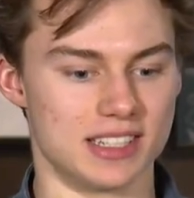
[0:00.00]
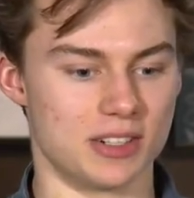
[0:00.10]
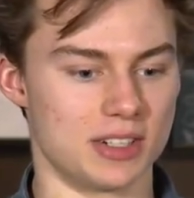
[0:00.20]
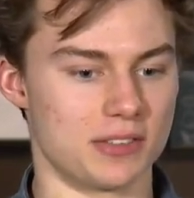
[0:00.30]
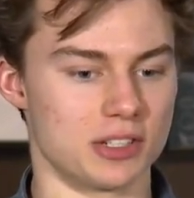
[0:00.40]
you
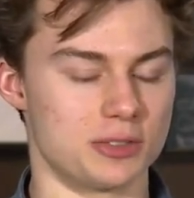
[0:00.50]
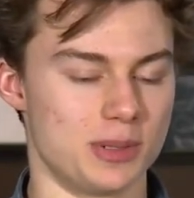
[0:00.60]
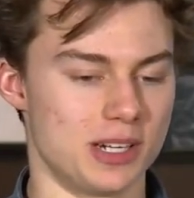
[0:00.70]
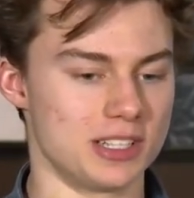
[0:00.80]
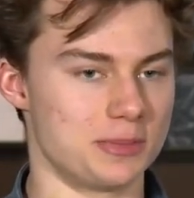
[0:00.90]
know different
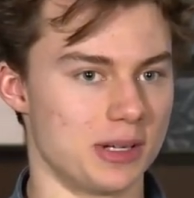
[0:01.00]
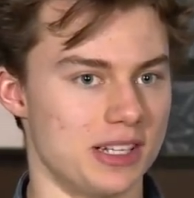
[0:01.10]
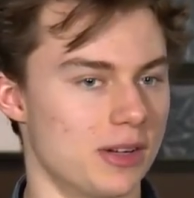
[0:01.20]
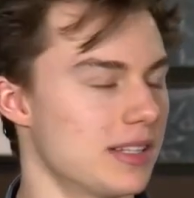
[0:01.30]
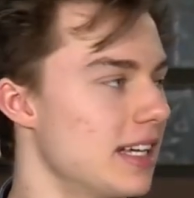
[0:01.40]
experience,
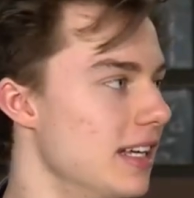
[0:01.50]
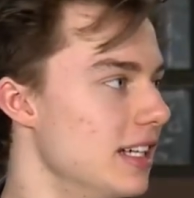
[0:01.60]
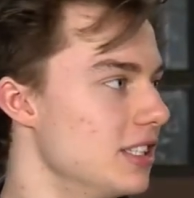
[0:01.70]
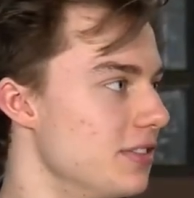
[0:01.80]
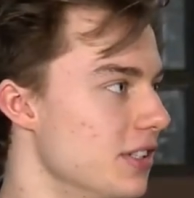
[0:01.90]
but you know at that
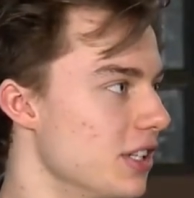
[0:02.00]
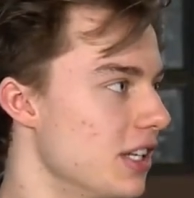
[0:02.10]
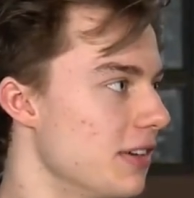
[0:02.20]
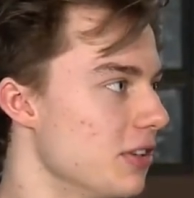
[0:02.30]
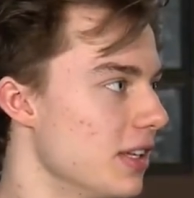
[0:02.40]
age, I feel like
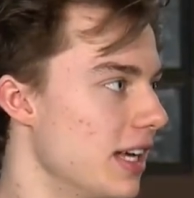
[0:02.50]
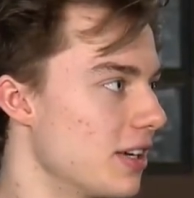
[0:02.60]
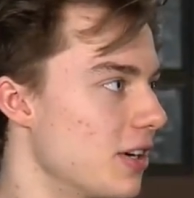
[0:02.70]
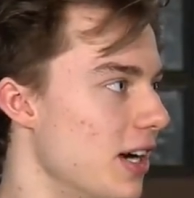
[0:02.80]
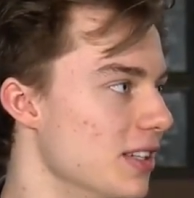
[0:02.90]
you never really had
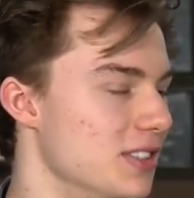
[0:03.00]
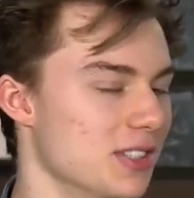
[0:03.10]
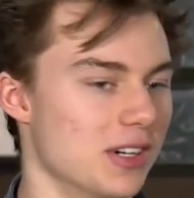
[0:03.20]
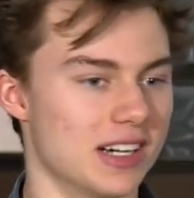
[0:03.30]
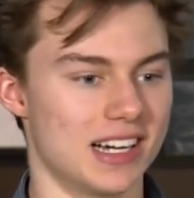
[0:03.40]
a crowd,
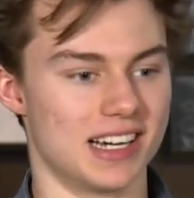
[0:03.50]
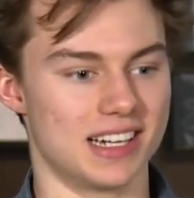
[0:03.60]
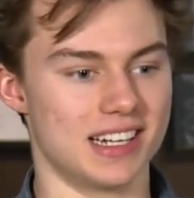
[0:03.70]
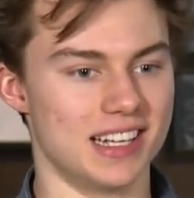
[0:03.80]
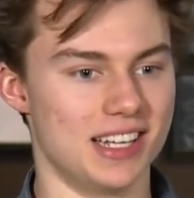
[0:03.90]
so
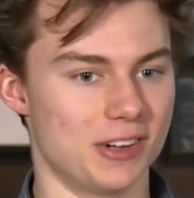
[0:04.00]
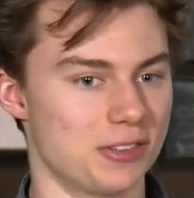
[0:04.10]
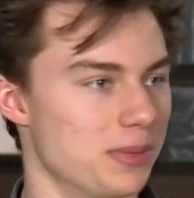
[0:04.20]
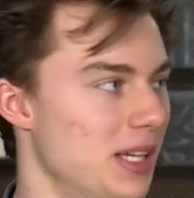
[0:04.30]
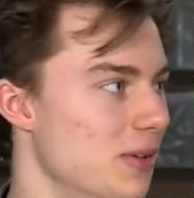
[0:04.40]
uh, you know
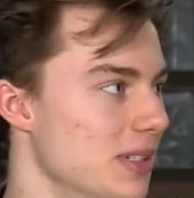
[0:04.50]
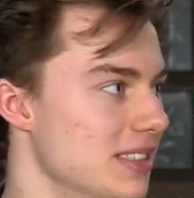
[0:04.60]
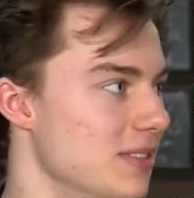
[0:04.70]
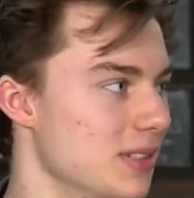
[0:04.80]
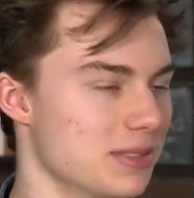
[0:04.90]
for me it
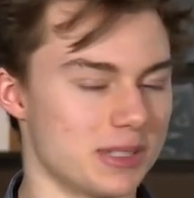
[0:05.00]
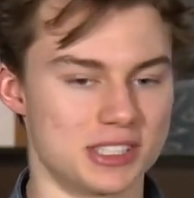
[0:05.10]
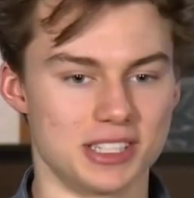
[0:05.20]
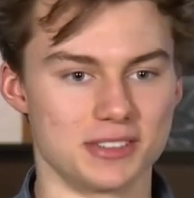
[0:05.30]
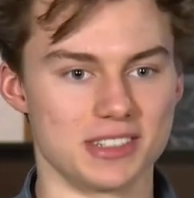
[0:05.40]
wasn't wasn't
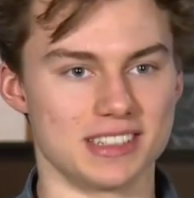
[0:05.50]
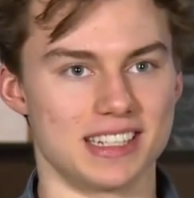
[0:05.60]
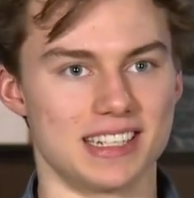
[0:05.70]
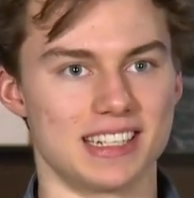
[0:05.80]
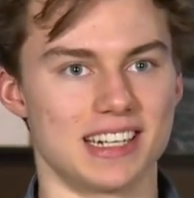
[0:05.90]
much different. And
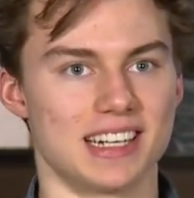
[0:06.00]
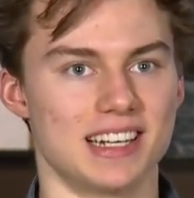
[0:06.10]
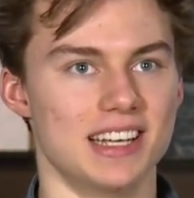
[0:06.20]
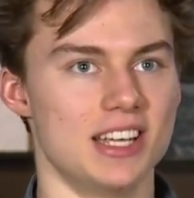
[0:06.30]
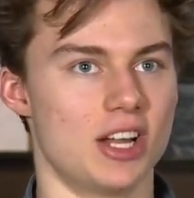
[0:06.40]
then uh,
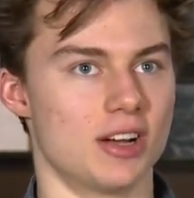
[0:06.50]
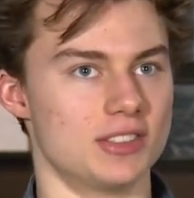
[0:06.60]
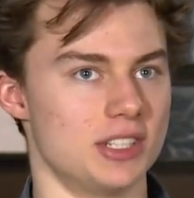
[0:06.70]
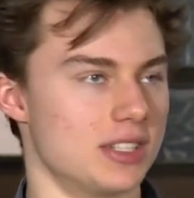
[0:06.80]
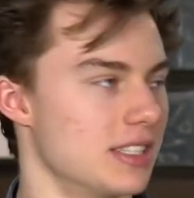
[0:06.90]
you know,
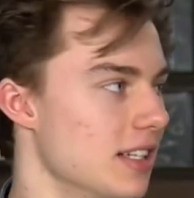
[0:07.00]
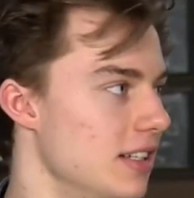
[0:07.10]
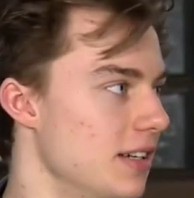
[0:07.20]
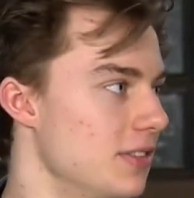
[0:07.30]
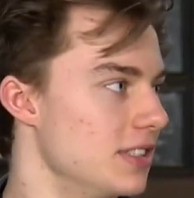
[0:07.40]
obviously you can tell
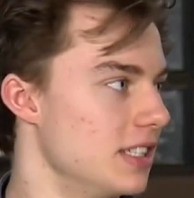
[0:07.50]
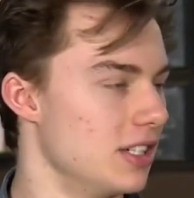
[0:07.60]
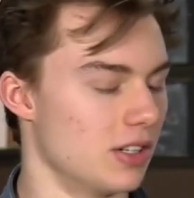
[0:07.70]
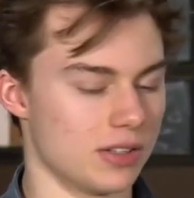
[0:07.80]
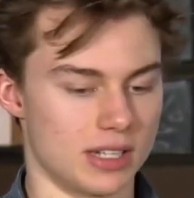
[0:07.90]
the difference here. You know the